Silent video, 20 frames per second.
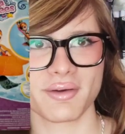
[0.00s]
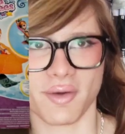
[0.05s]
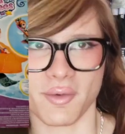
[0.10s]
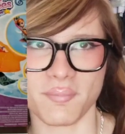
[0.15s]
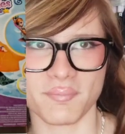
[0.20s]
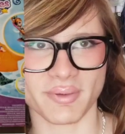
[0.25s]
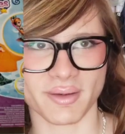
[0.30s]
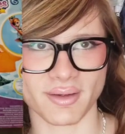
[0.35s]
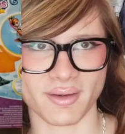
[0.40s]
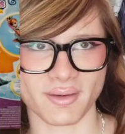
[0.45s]

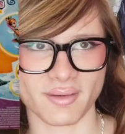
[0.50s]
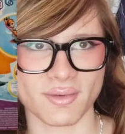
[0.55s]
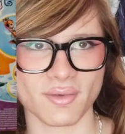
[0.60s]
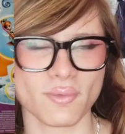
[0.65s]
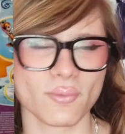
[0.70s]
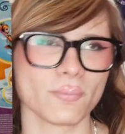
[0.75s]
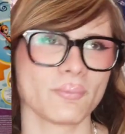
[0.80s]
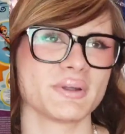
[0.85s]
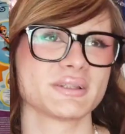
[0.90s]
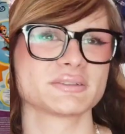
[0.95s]
company,
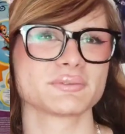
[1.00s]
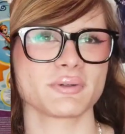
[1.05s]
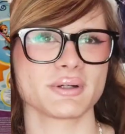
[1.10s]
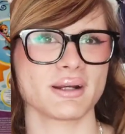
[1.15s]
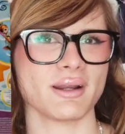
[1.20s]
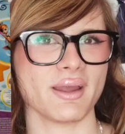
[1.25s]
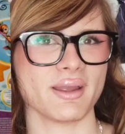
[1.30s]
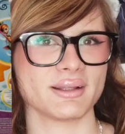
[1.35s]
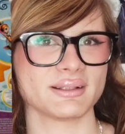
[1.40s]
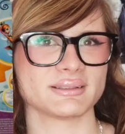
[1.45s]
which were
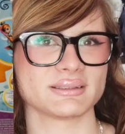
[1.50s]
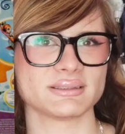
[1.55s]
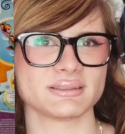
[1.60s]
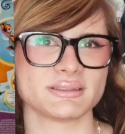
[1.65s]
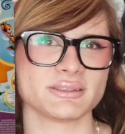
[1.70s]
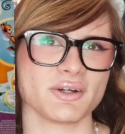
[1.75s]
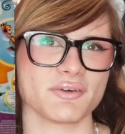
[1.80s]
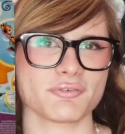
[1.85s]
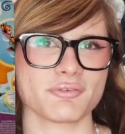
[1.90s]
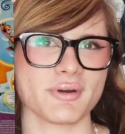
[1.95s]
like
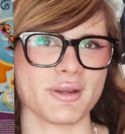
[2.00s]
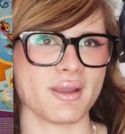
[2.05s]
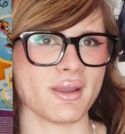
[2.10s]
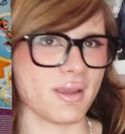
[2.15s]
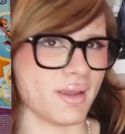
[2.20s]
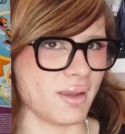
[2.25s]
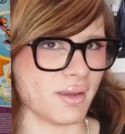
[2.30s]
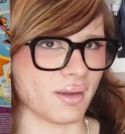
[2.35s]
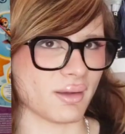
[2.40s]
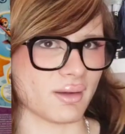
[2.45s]
Geoffrey
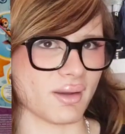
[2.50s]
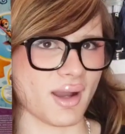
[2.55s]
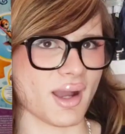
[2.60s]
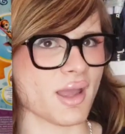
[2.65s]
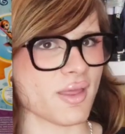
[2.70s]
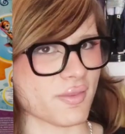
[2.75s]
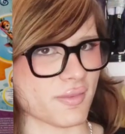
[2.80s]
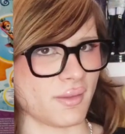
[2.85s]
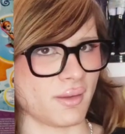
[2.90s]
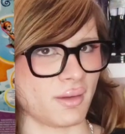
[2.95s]
Inc.,
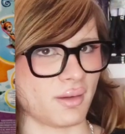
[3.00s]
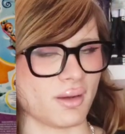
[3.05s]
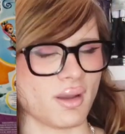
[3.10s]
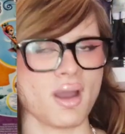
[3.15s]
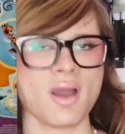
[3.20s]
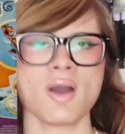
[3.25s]
I think,